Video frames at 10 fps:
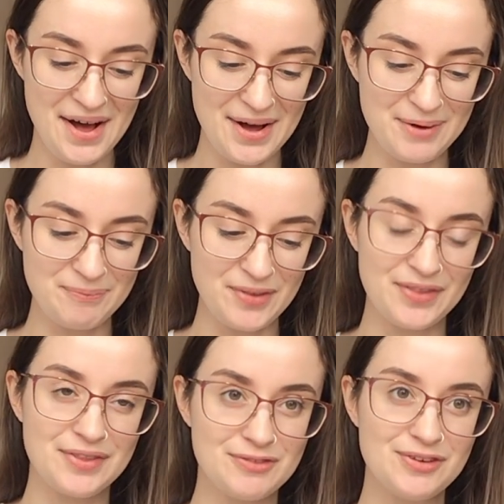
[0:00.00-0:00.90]

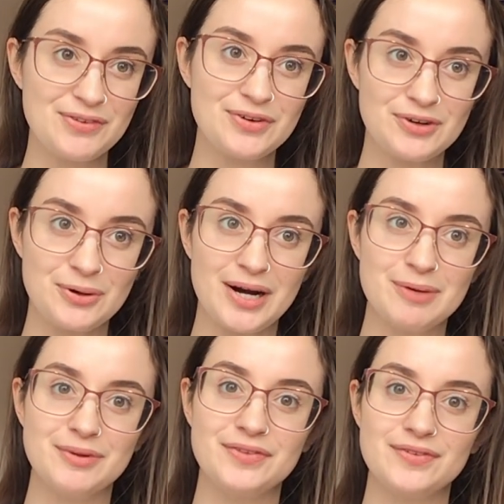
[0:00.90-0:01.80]
And then the physical
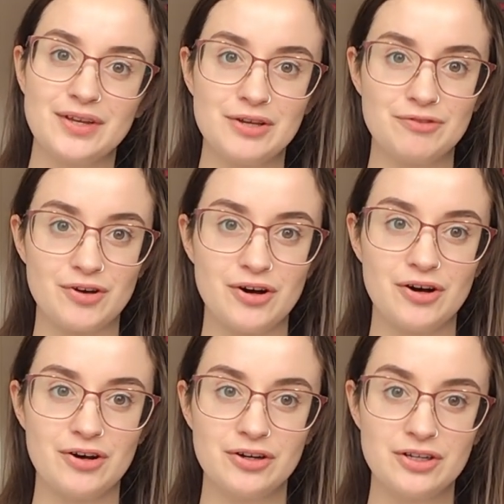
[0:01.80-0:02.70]
requirements, so you've
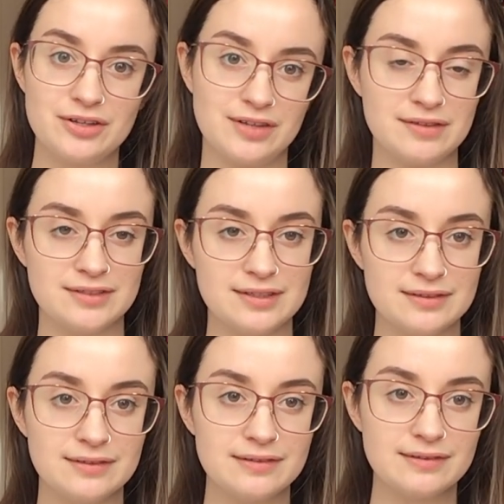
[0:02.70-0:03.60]
got good
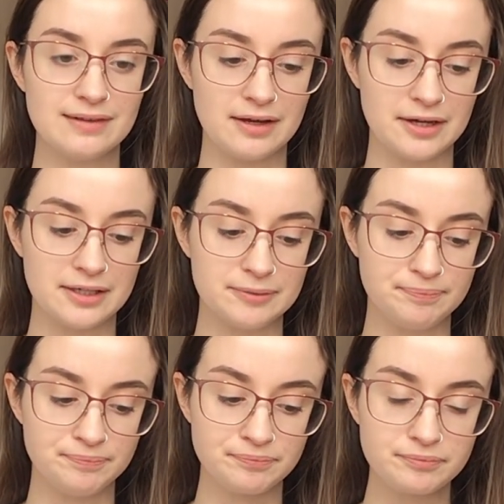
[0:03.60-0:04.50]
attendance,
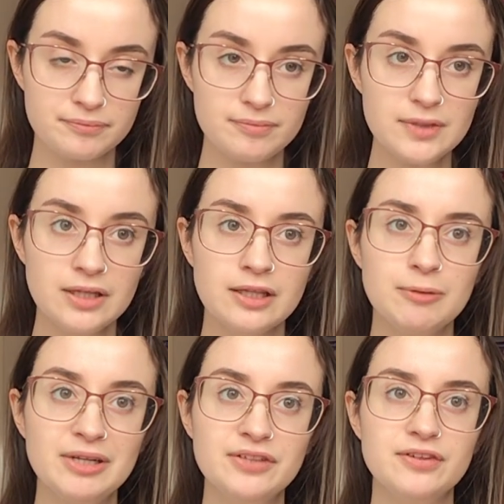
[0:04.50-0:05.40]
the
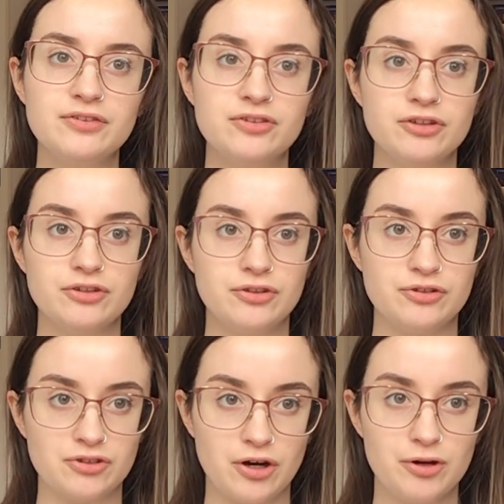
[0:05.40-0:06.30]
ability to do the
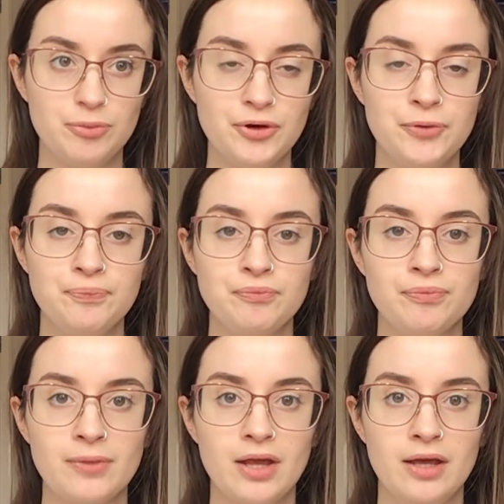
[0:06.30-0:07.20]
job,
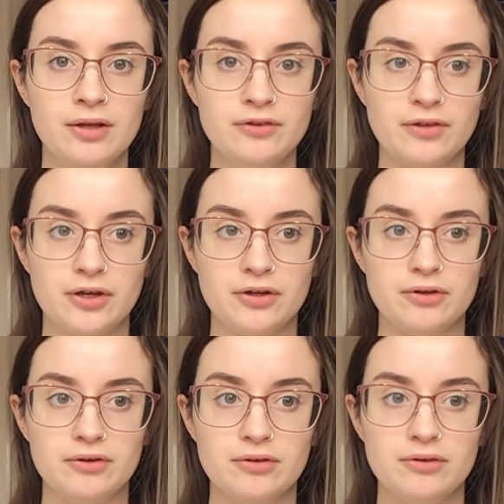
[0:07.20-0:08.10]
so
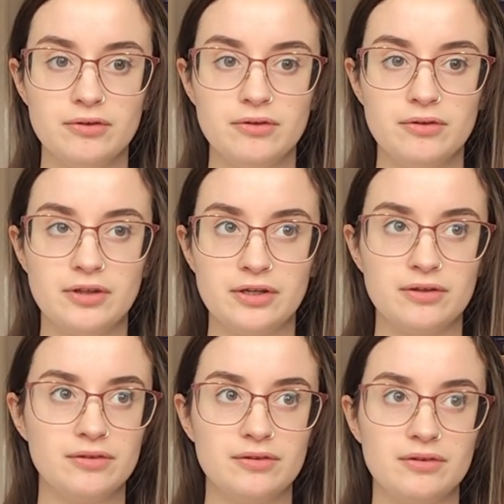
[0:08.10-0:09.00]

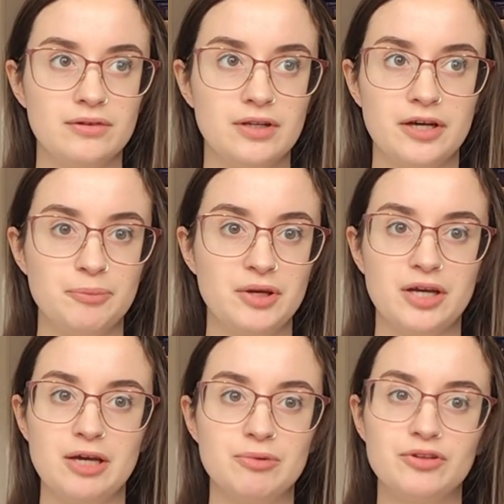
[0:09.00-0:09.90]
things like
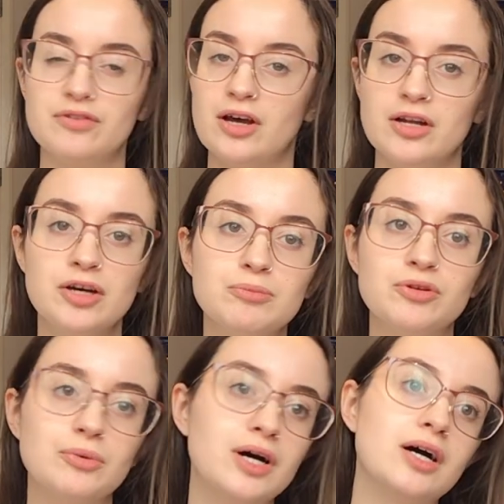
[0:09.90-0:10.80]
being able to turn up
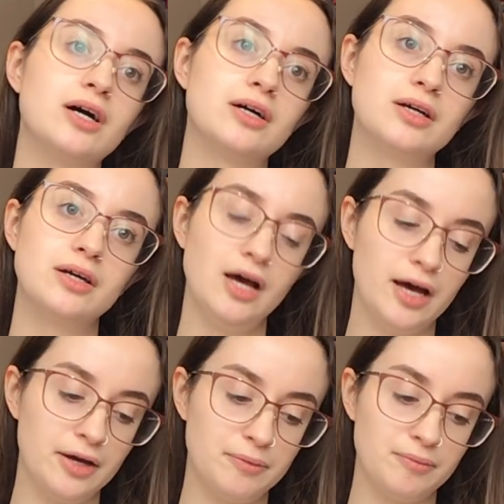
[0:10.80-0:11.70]
to work,
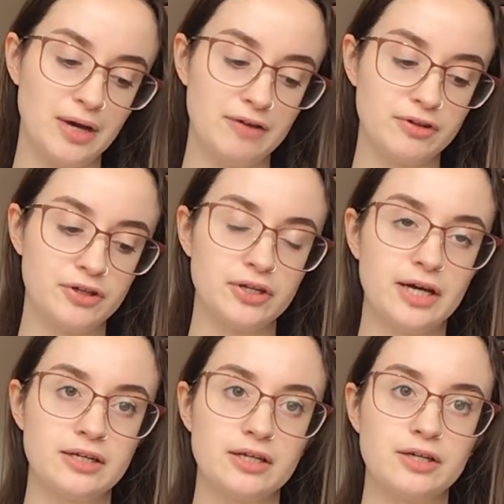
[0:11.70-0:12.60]
having good
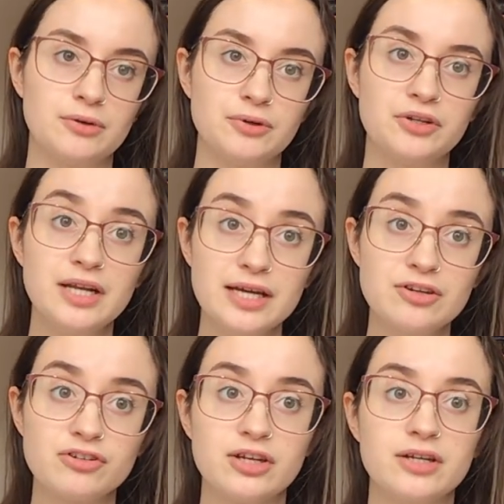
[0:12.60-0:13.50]
hand-eye
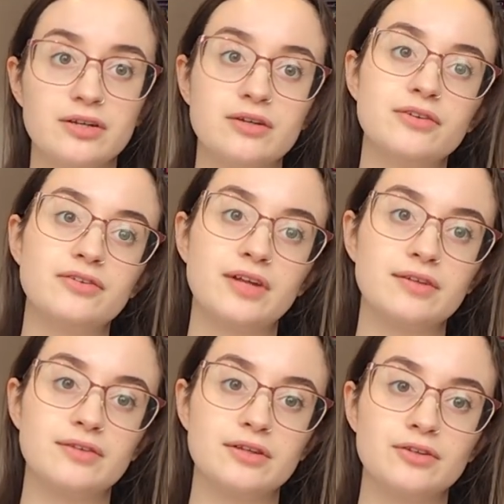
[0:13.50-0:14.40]
coordination,
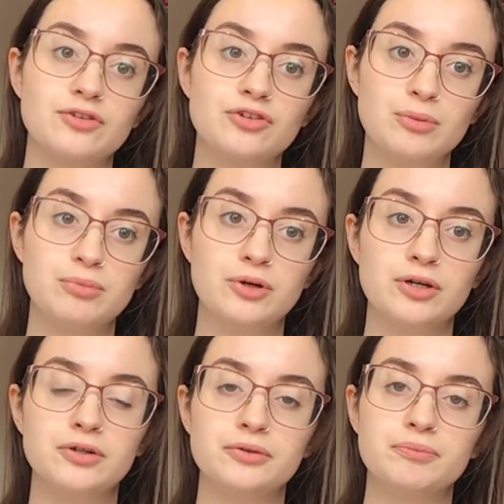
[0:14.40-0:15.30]
understanding the job
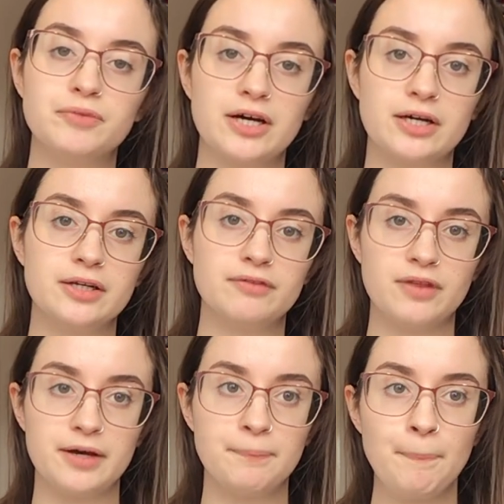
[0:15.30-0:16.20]
role, that kind of
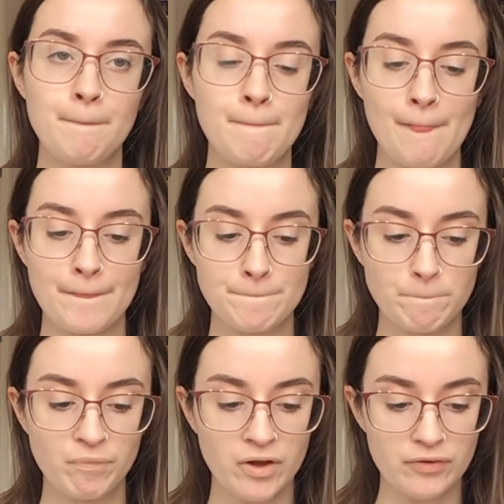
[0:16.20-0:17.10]
thing.
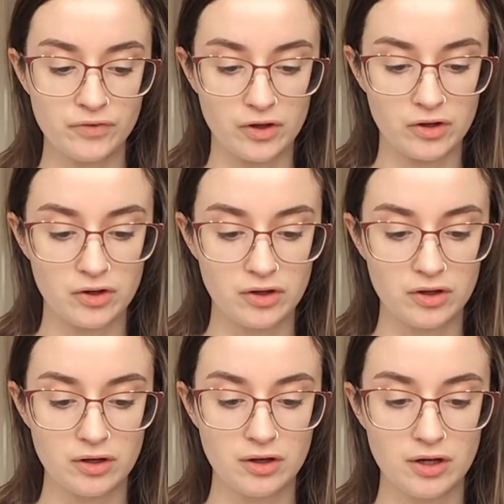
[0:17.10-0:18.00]
So
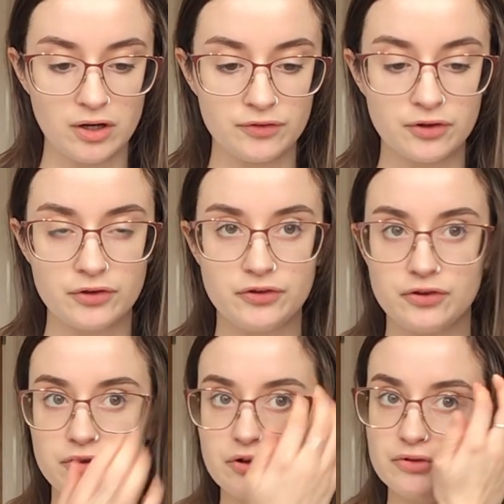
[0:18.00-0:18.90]
as long as
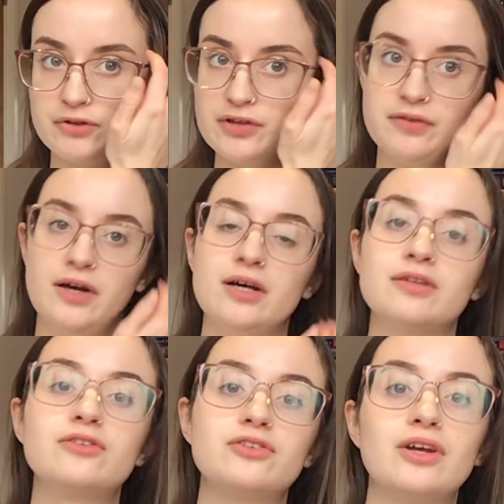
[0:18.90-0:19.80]
you do your
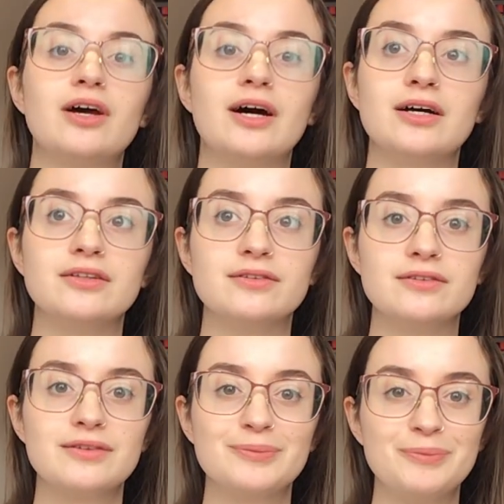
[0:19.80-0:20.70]
research
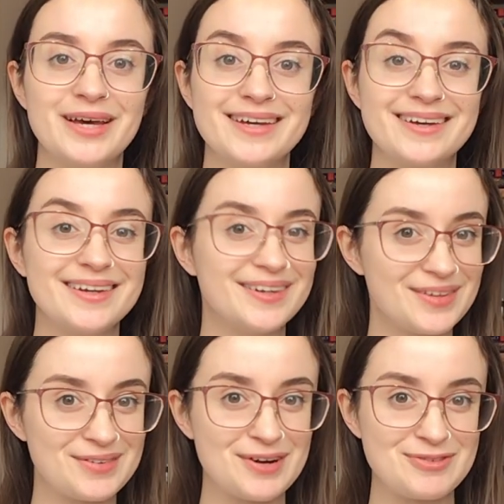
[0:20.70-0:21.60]
and pick a
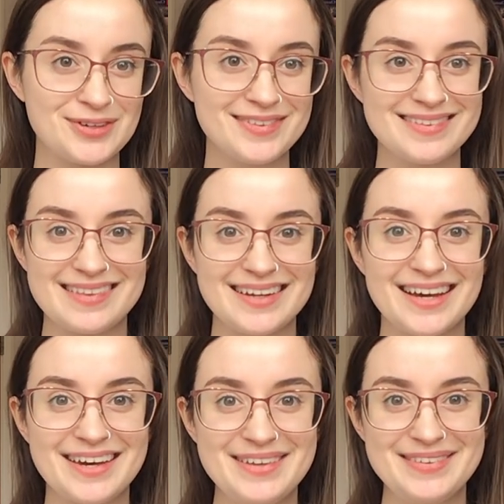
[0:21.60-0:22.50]
nice reference that
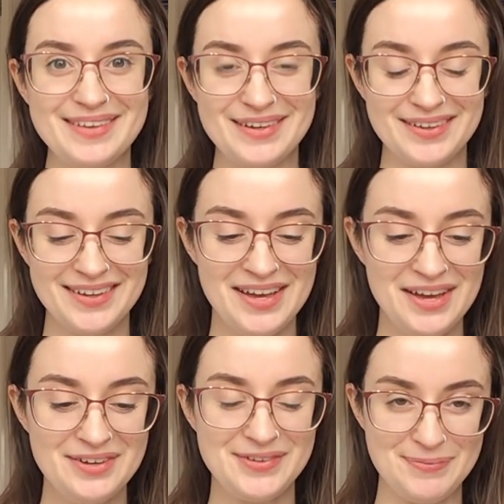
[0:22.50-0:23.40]
likes you,
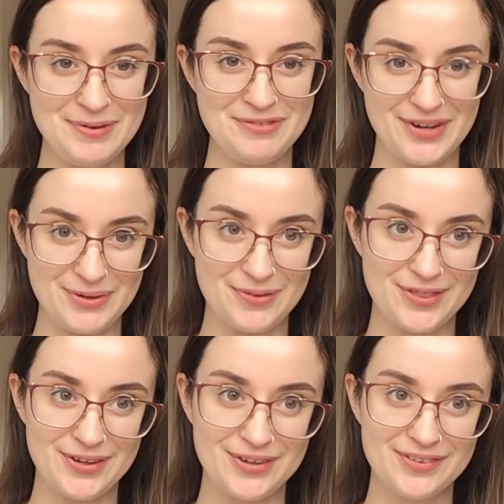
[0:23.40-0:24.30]
should be fine
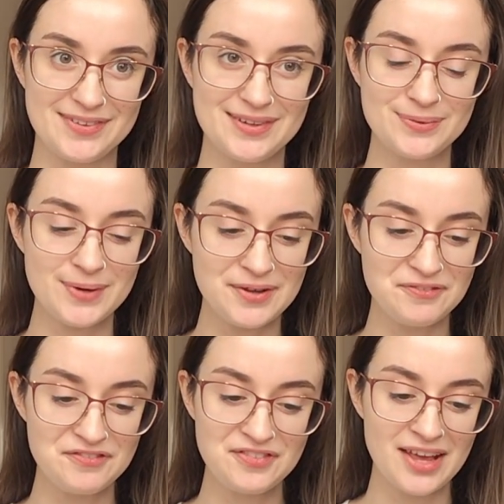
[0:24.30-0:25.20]
with those as well.